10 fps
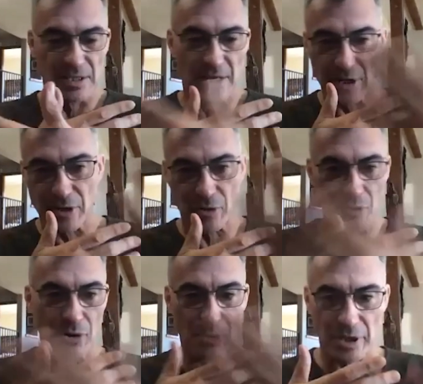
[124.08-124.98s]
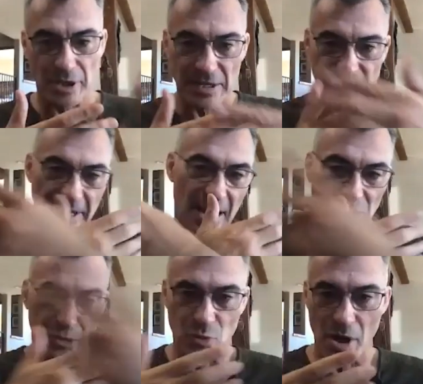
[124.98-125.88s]
layer, or like as the
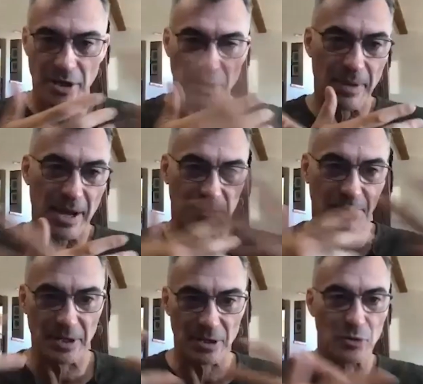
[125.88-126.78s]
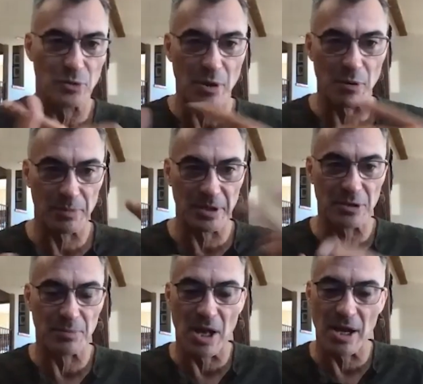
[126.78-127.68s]
cast is walking it back, depending on who that would be in
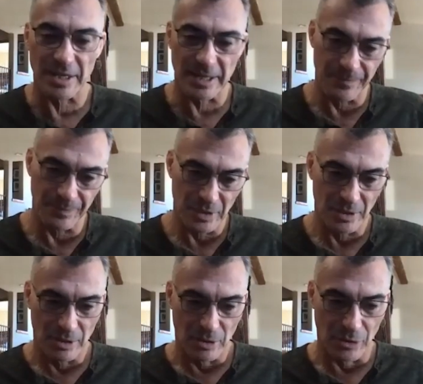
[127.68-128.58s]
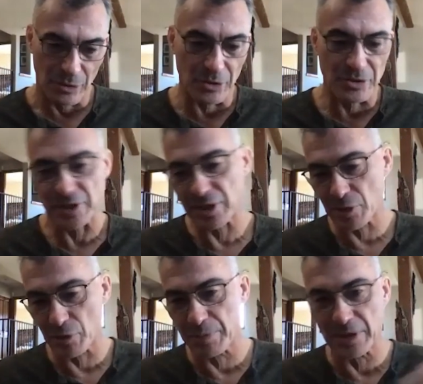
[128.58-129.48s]
the blocking. Third
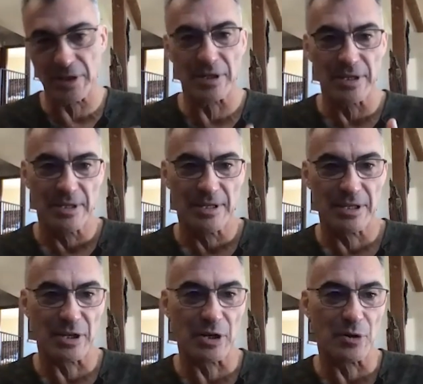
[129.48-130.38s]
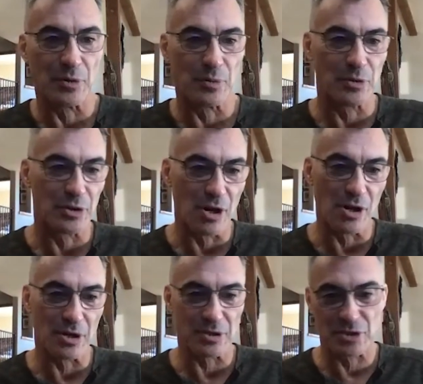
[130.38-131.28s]
tier would be you know, the
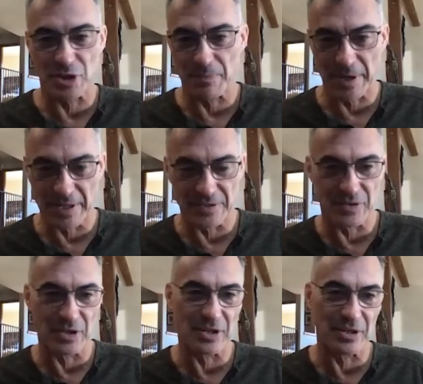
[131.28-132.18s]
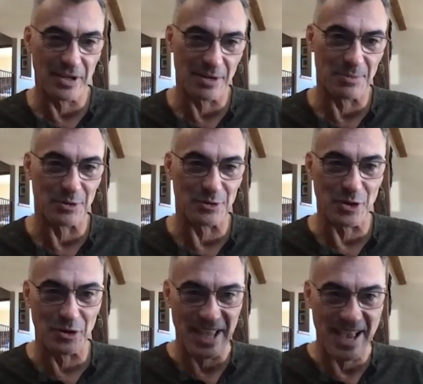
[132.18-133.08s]
dog, the chimpanzee, the animals,
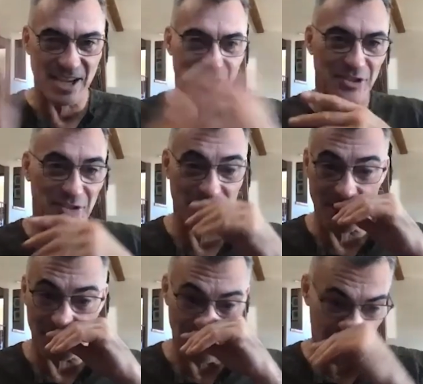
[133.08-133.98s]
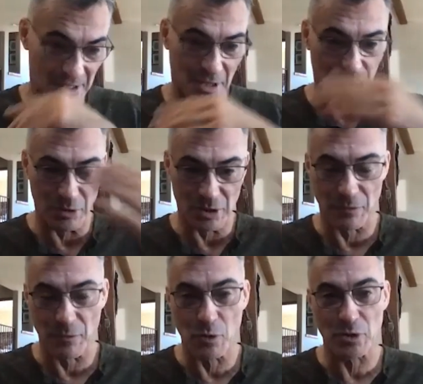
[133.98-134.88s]
all the action stuff. And then they'd put in
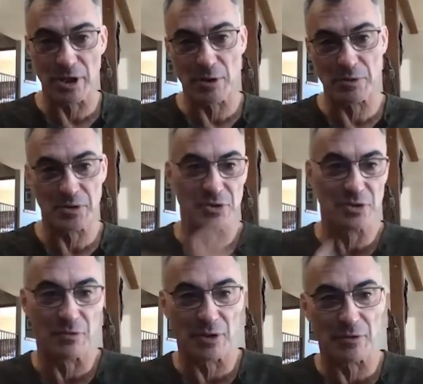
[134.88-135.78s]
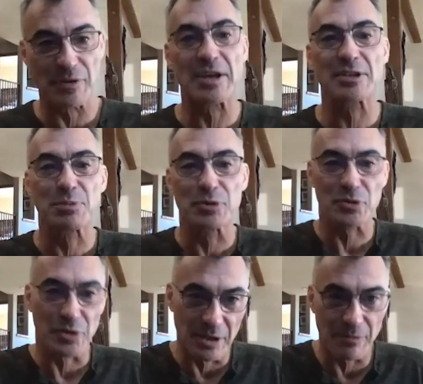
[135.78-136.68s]
the fourth layer, which is the VFX, blue
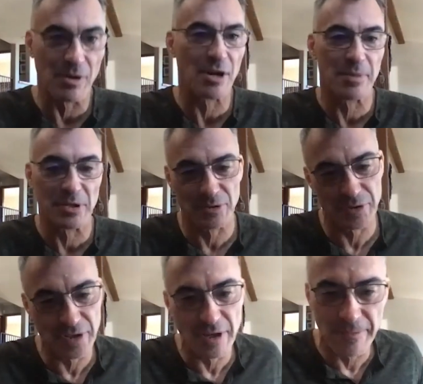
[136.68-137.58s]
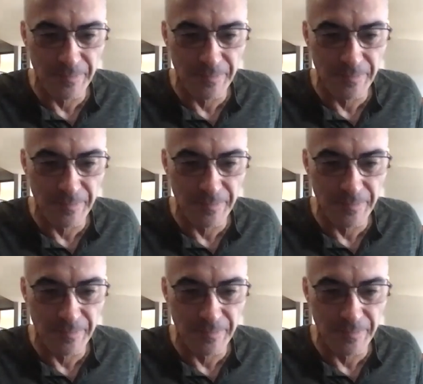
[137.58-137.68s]
screen, environmental stuff.